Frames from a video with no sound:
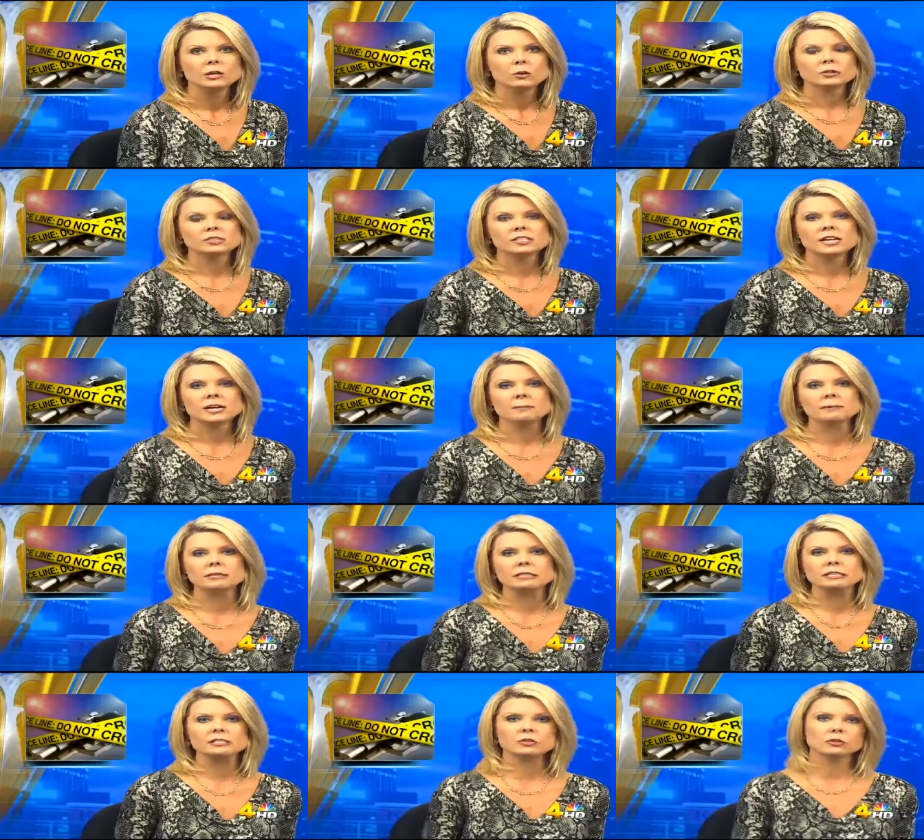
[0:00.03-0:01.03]
Well, tonight,
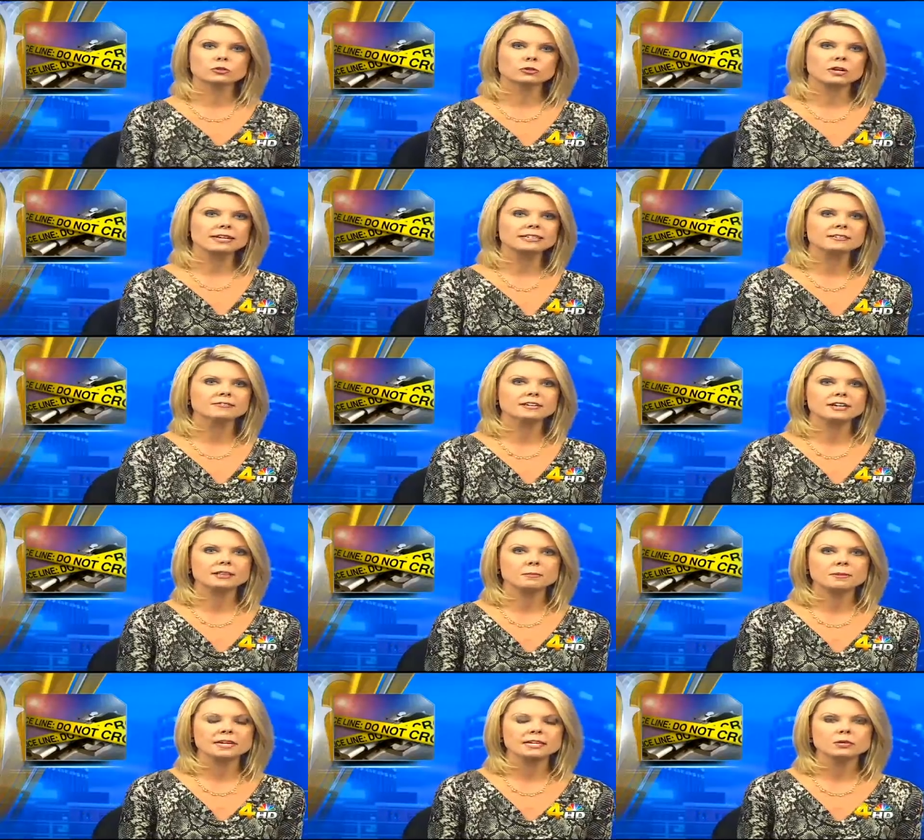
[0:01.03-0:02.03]
police are trying to find
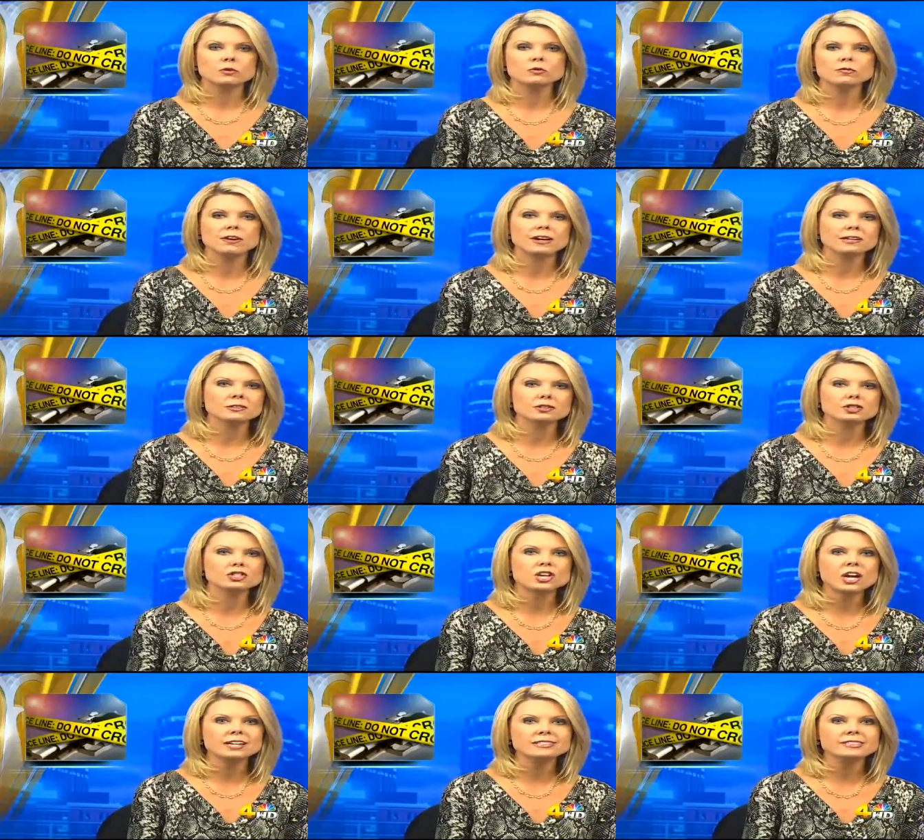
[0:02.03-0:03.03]
the man who fired
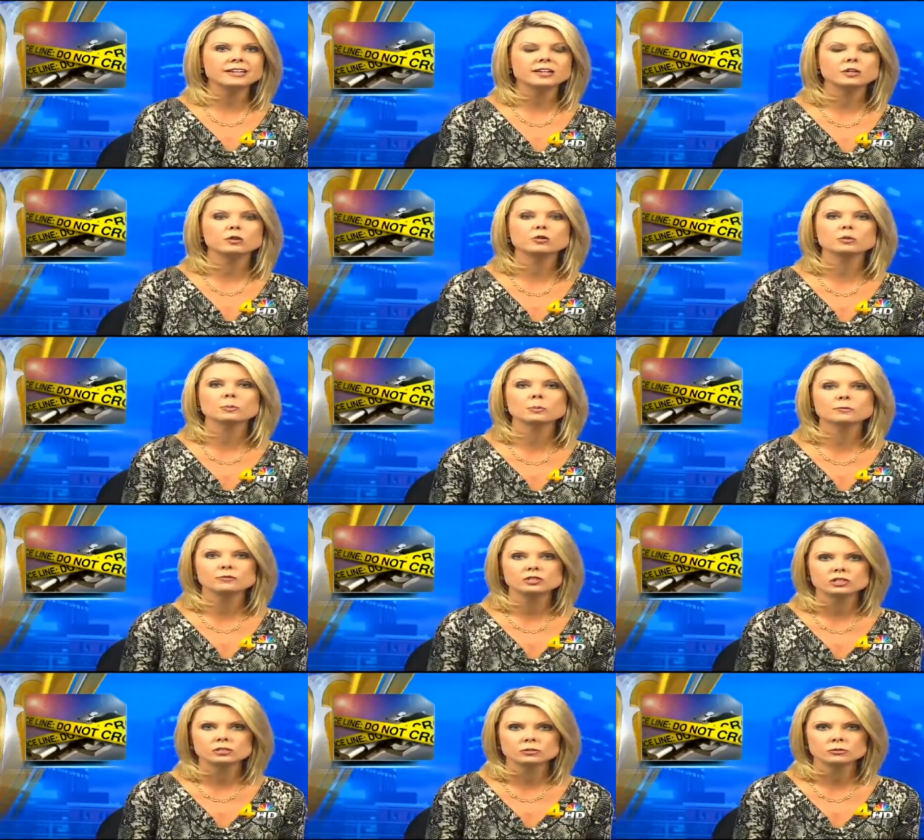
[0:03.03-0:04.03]
shots at a group of
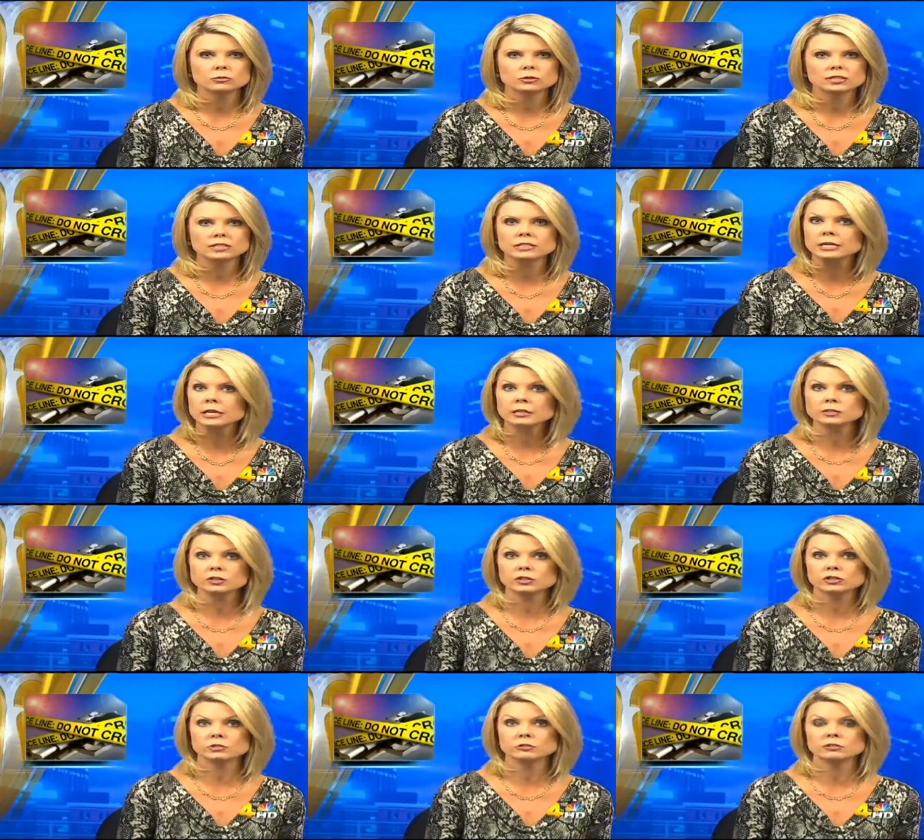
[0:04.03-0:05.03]
children, young
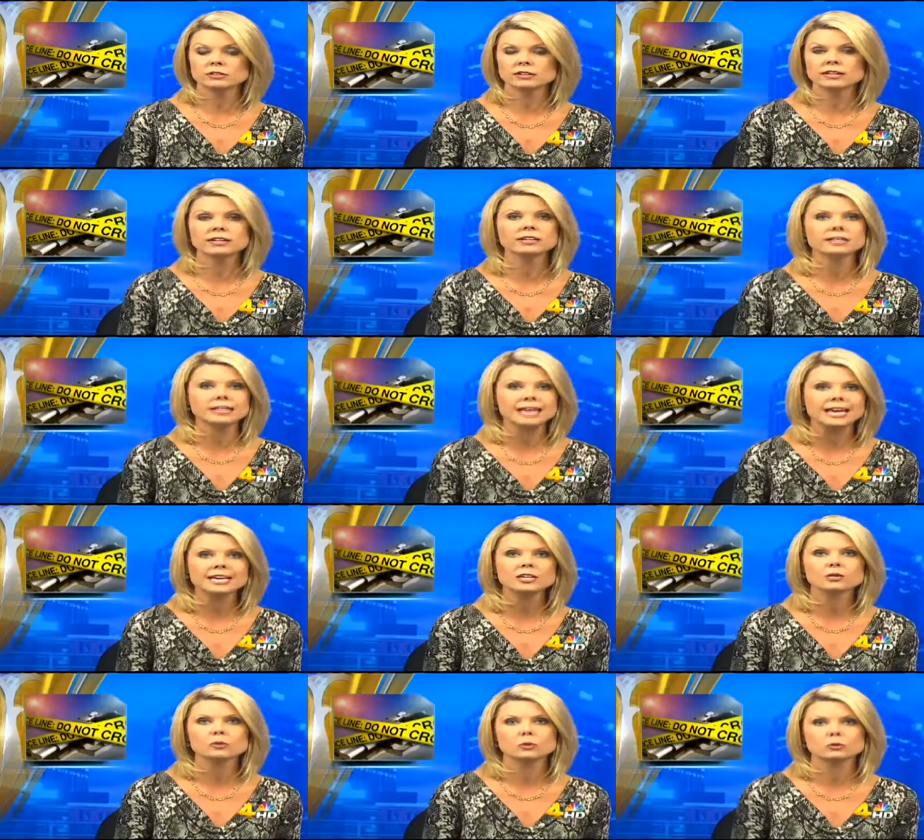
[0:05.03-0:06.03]
children, hitting an eight
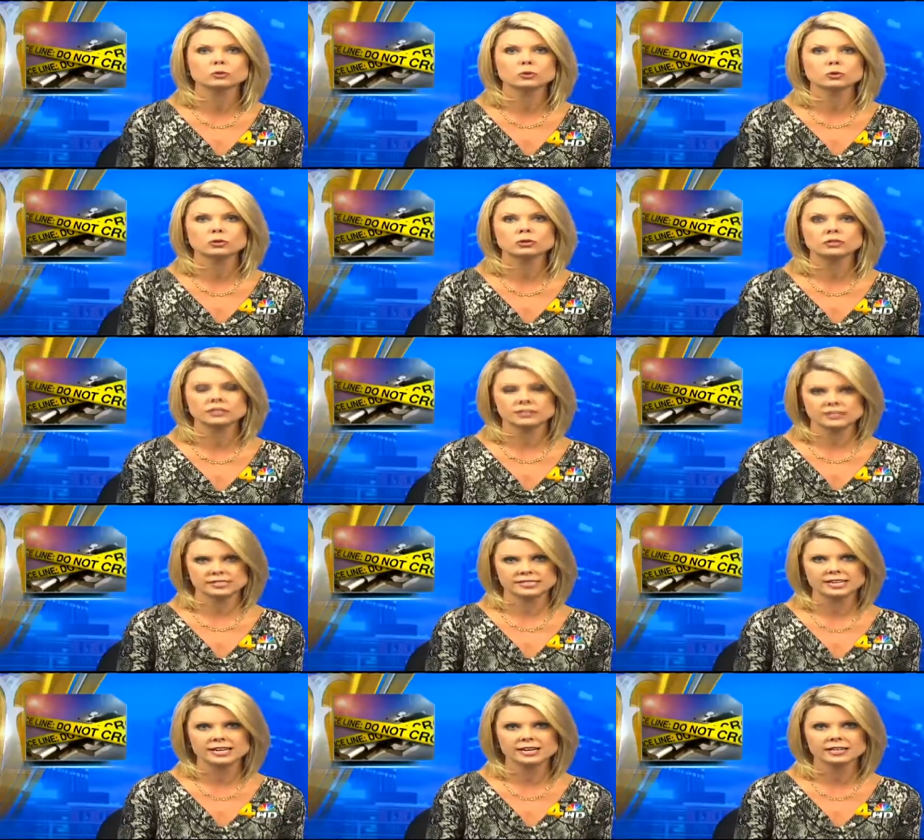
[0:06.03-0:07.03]
year old girl in the
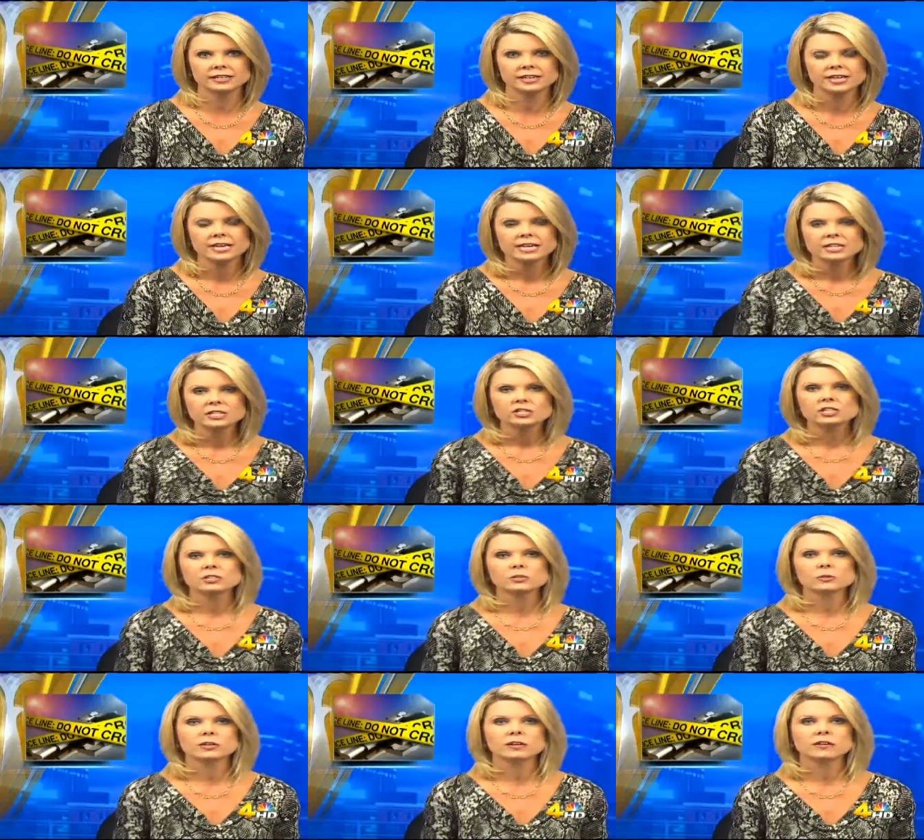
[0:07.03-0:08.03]
side. She is
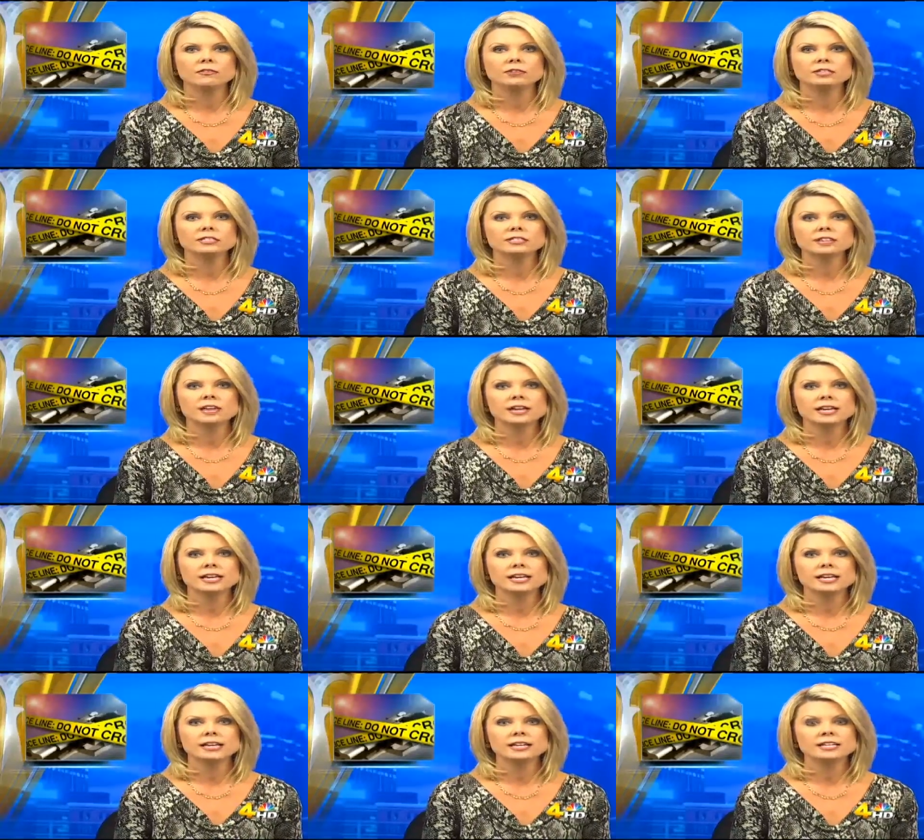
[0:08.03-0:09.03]
recovering tonight
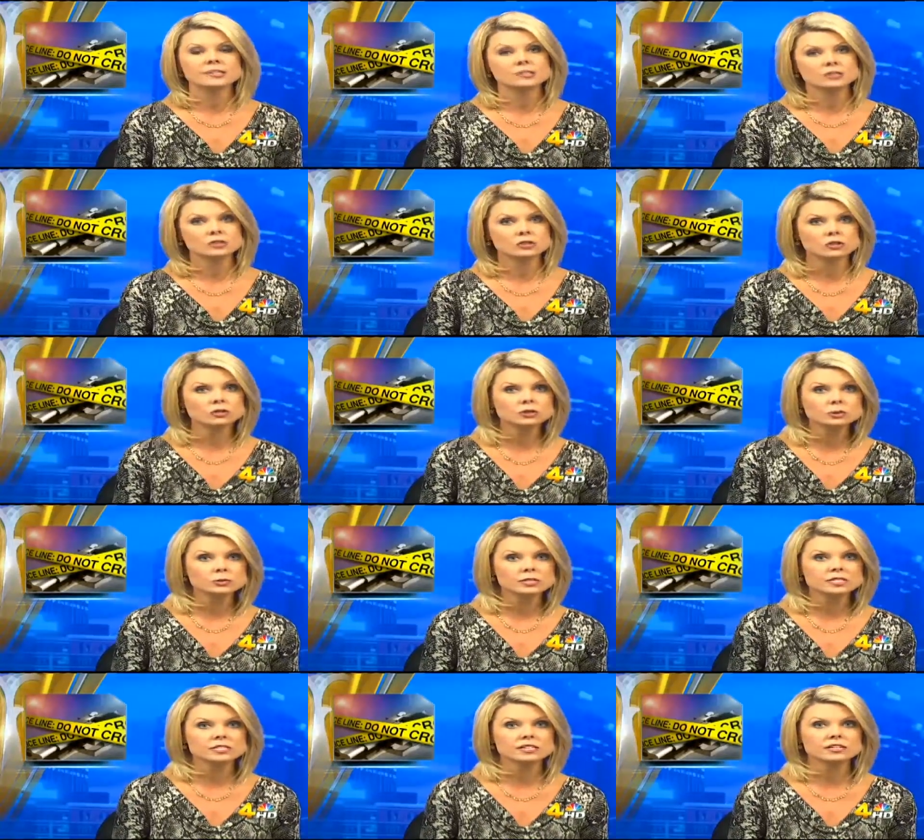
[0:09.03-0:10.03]
and has a
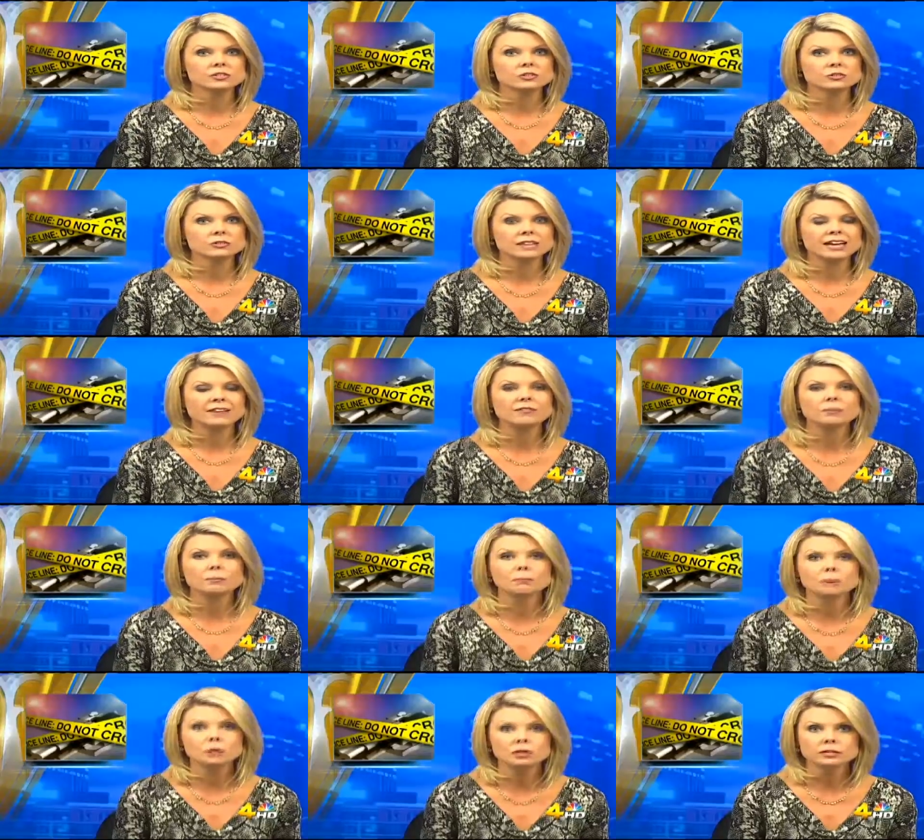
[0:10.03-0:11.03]
surgery scheduled to have the
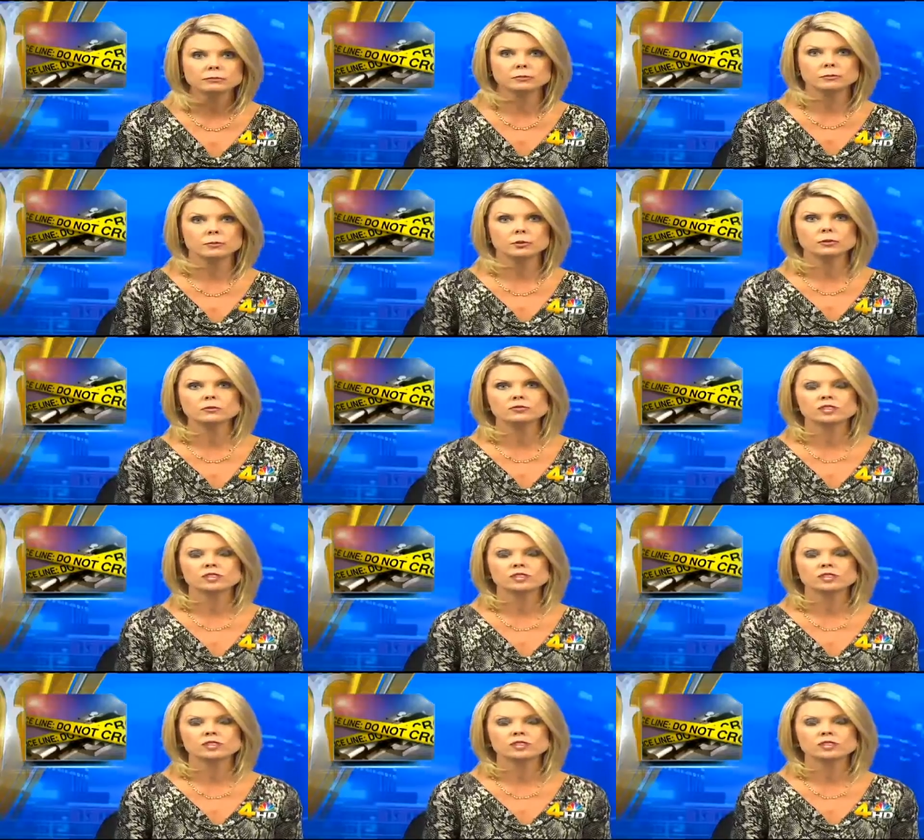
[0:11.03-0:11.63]
bullet removed.